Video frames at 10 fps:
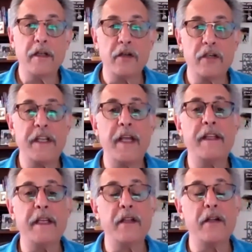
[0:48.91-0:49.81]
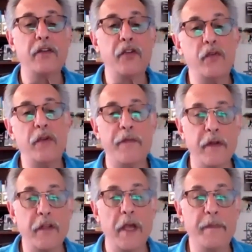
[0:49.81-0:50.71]
understand that there are two
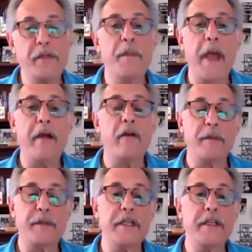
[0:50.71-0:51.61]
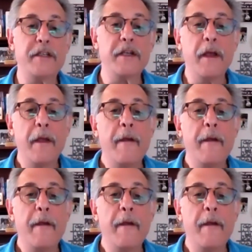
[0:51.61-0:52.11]
different types of bankruptcies.